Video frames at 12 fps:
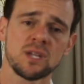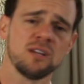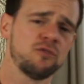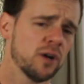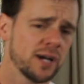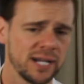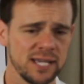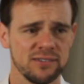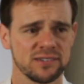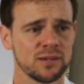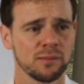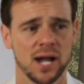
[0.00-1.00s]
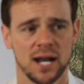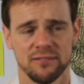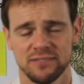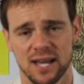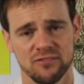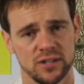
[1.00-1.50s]
if we're going to give it some kind
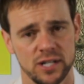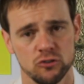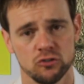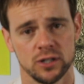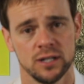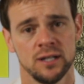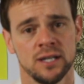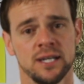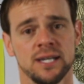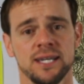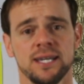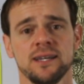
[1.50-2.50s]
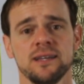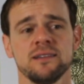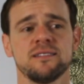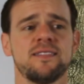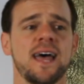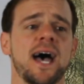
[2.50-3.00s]
of definition,
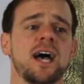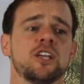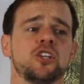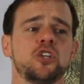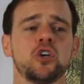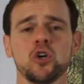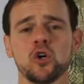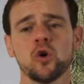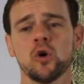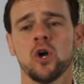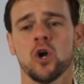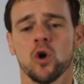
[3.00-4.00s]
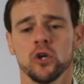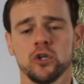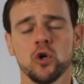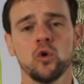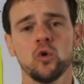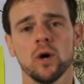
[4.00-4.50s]
is that you
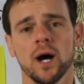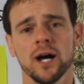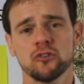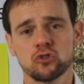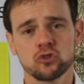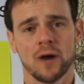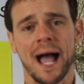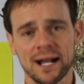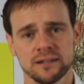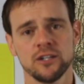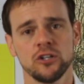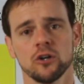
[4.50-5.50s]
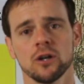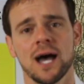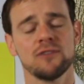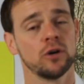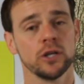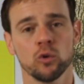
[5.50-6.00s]
you attract into your
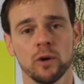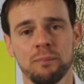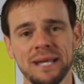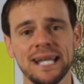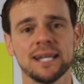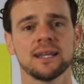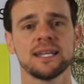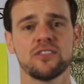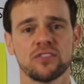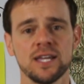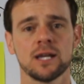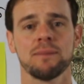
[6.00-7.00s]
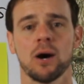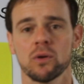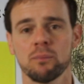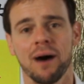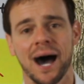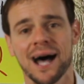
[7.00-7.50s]
life what you repeatedly think about
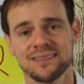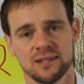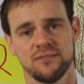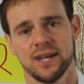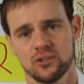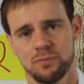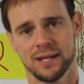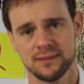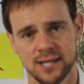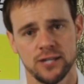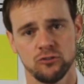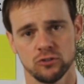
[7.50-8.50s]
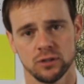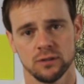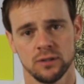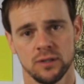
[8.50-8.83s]
with positive expectation.